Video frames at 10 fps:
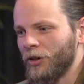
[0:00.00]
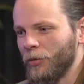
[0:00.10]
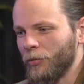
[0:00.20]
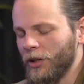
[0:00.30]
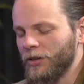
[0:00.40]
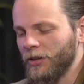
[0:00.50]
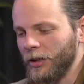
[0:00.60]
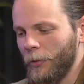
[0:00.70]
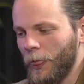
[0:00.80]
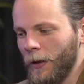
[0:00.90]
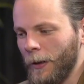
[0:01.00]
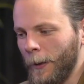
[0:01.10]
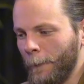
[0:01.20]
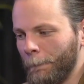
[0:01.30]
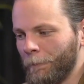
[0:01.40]
You know, we recently
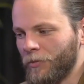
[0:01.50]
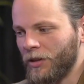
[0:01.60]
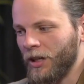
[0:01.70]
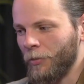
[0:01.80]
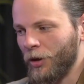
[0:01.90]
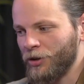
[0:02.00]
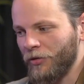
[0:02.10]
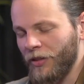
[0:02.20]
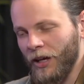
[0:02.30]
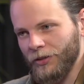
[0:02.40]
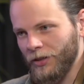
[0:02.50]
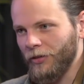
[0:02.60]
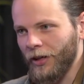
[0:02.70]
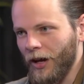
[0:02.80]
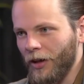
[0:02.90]
did a bunch of
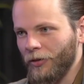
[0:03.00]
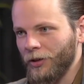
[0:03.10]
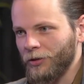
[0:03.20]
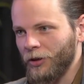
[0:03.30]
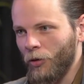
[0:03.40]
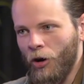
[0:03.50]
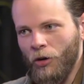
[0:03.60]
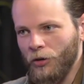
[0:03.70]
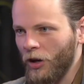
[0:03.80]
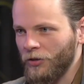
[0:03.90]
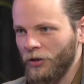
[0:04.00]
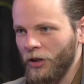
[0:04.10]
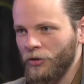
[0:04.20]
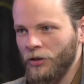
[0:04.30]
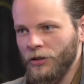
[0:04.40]
Thanksgiving gatherings, you know, all across the
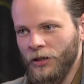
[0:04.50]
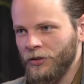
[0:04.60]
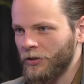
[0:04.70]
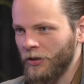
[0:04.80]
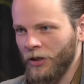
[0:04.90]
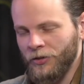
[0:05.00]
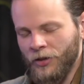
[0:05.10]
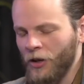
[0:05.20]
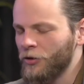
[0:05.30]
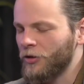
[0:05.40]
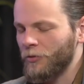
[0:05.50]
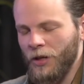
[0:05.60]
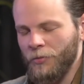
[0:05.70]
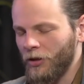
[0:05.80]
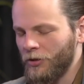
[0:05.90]
country, dozens and dozens, hundreds of
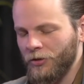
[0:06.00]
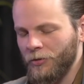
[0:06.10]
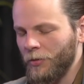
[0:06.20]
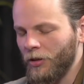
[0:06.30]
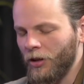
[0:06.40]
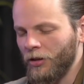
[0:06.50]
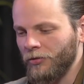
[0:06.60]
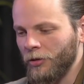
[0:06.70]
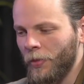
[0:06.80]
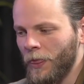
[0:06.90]
people all over,